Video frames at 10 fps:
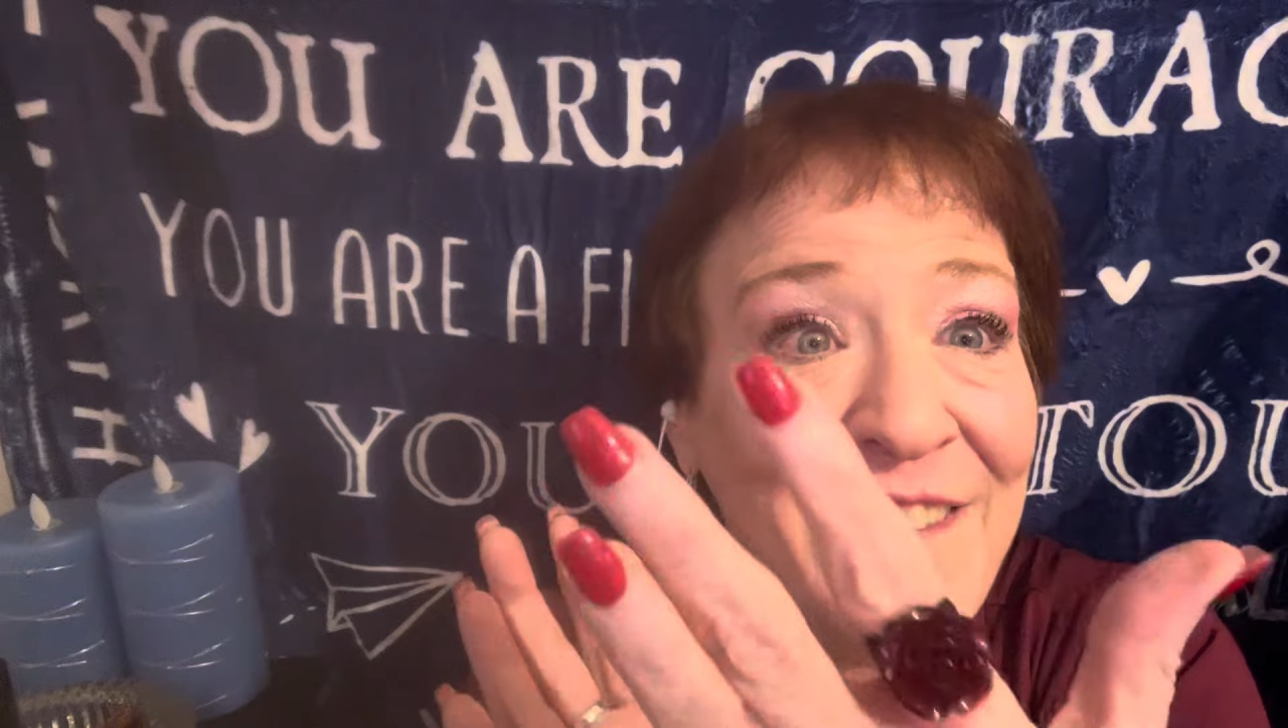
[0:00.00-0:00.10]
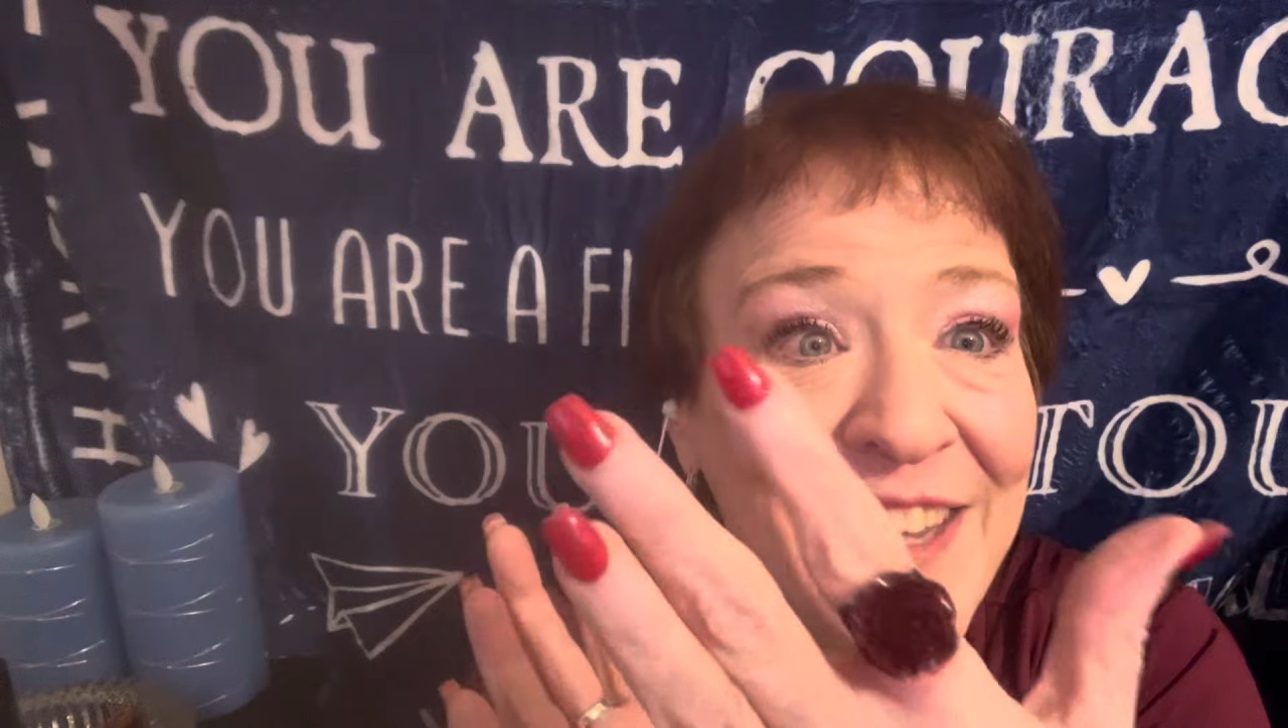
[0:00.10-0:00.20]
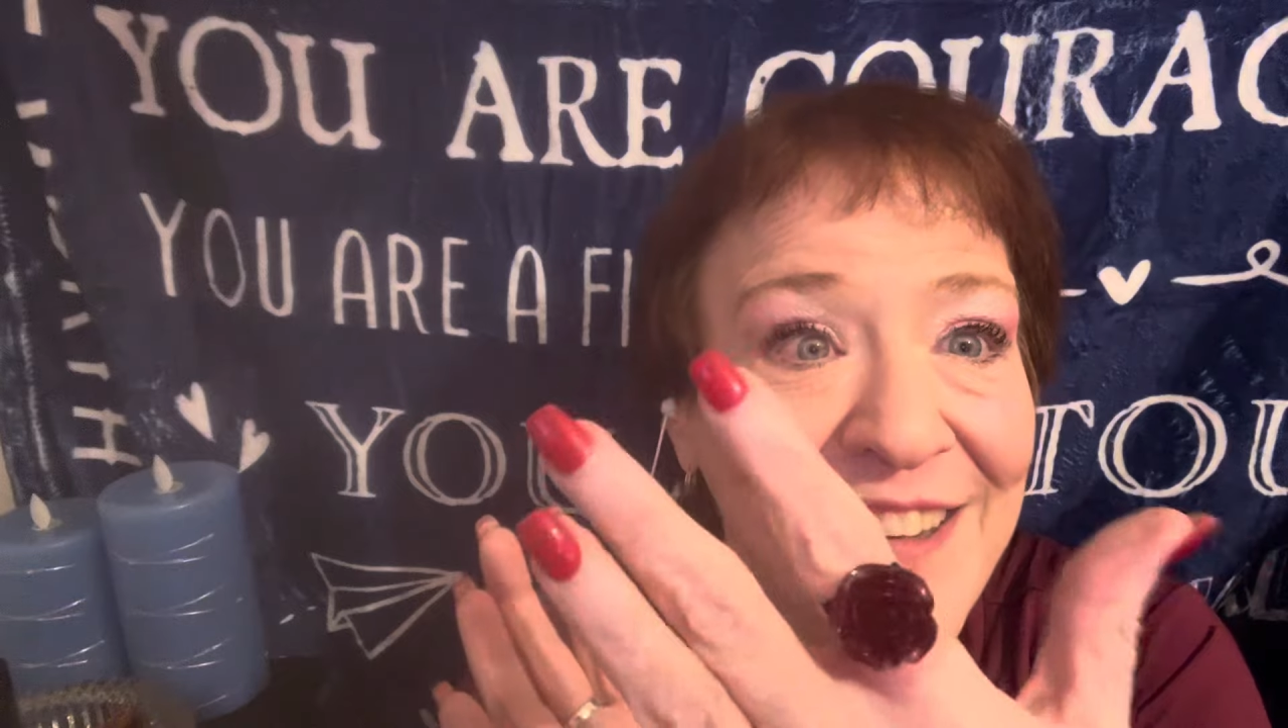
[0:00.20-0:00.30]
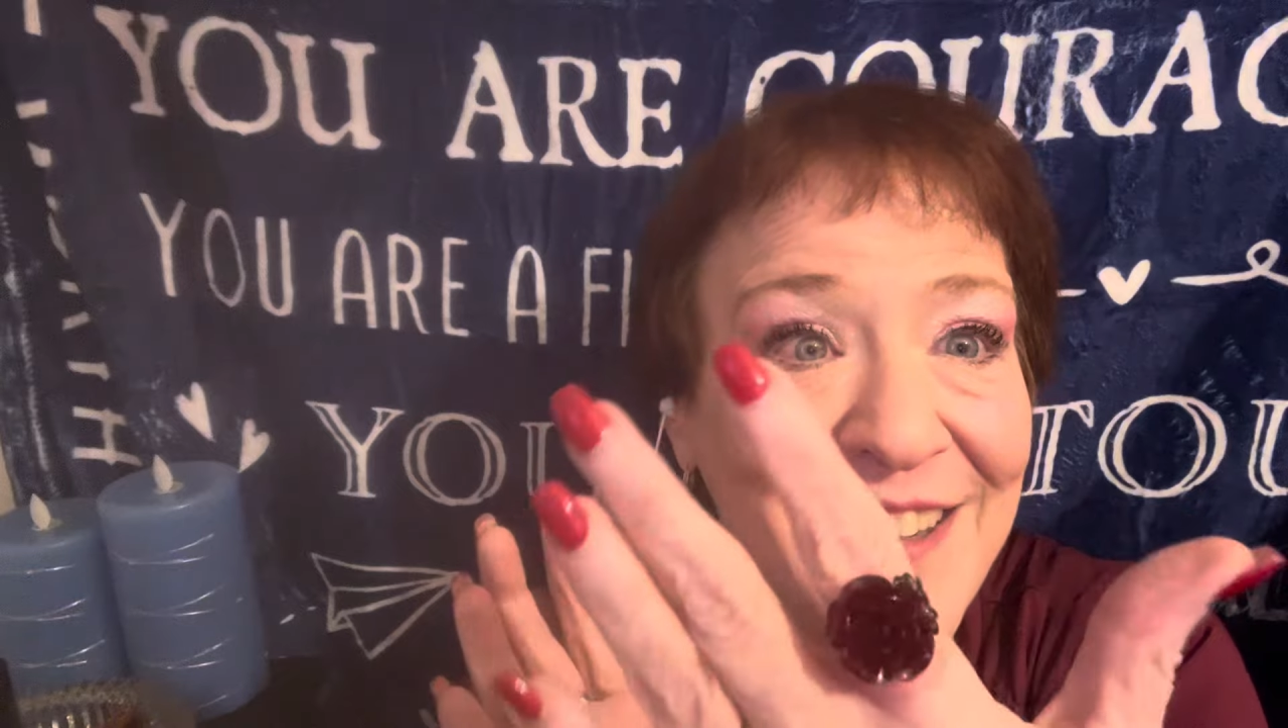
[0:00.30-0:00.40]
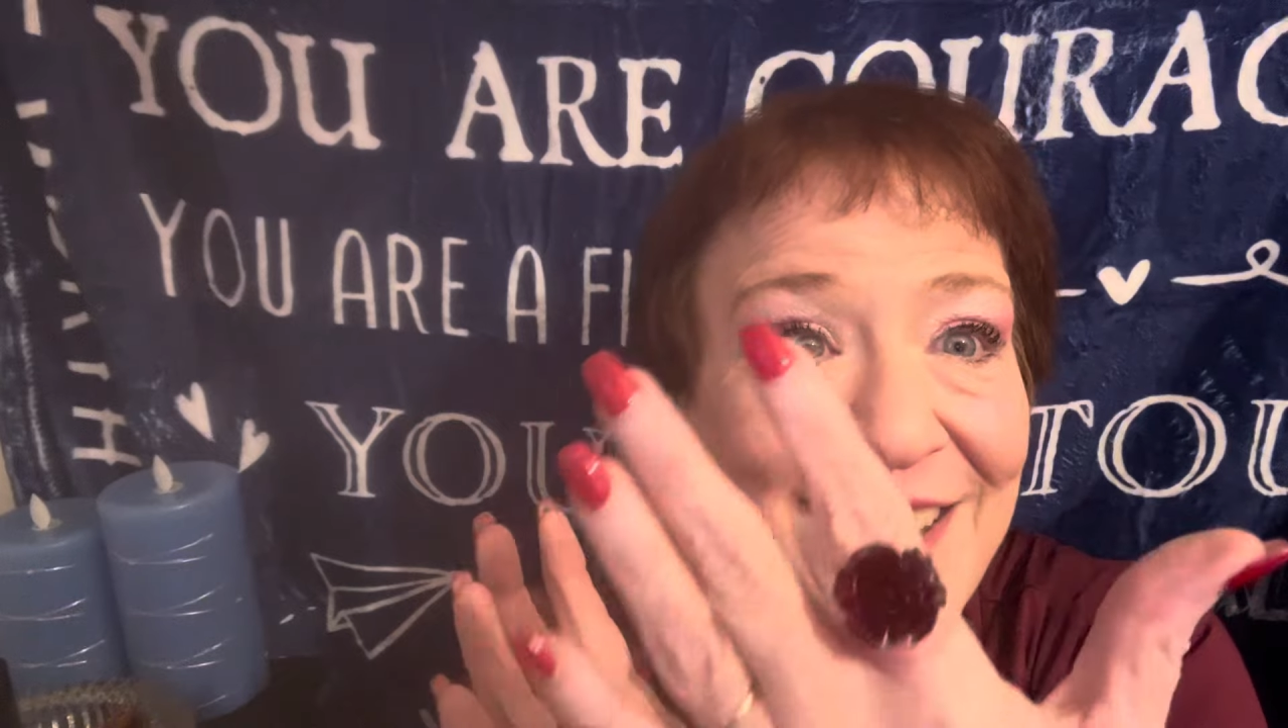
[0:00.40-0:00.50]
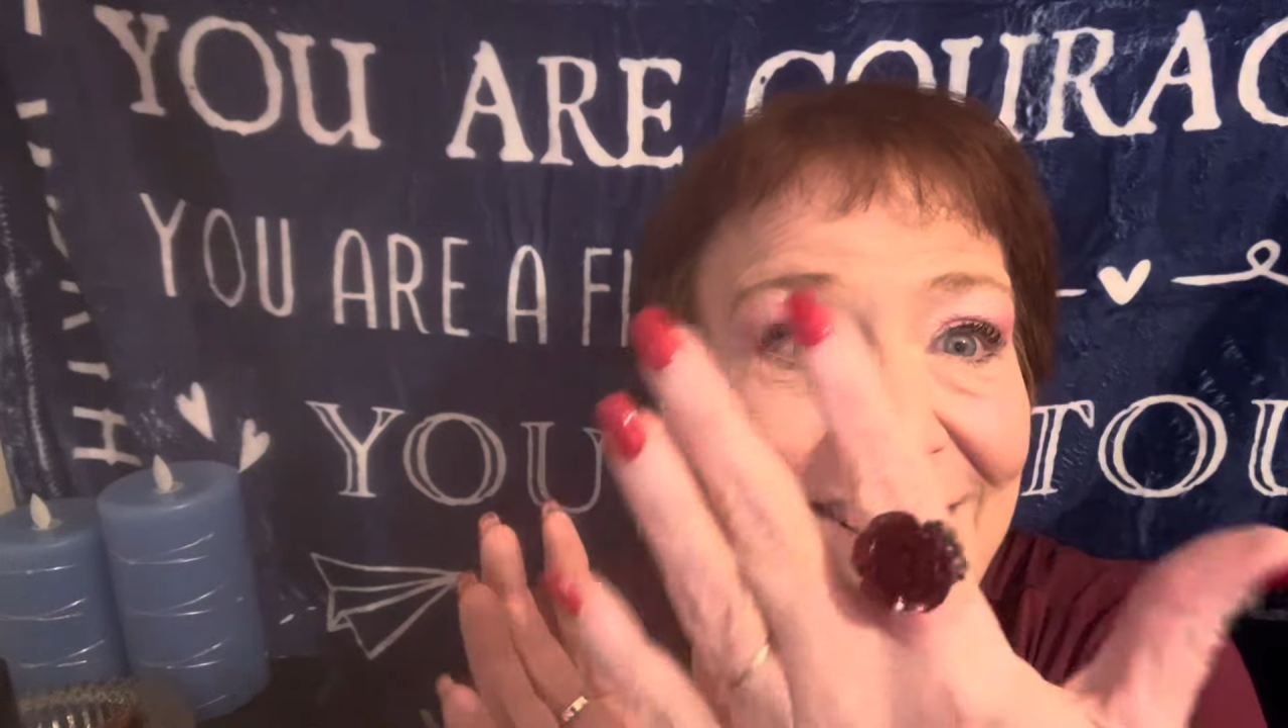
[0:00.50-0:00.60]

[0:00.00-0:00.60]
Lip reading: it,